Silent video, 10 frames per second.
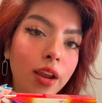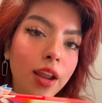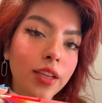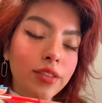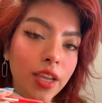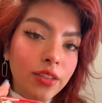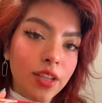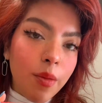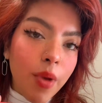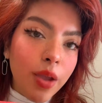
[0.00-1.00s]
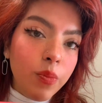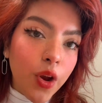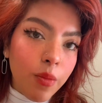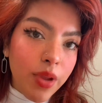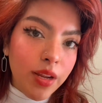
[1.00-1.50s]
is a
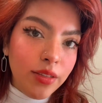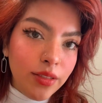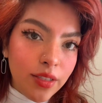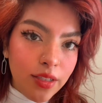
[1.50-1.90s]
demi-permanent,